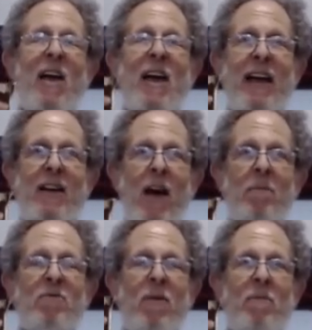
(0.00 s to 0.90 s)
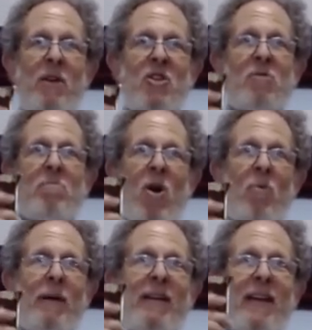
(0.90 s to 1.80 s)
It comes from this
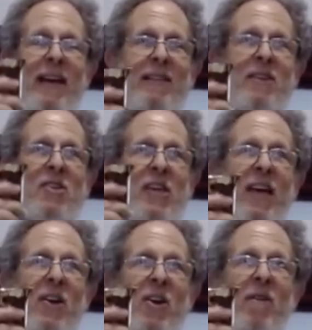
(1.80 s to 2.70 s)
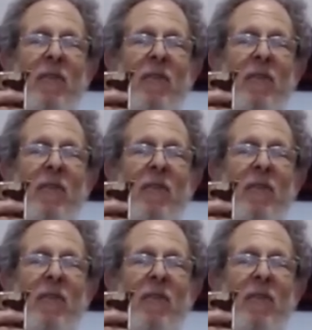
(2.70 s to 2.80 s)
moment in the Seder.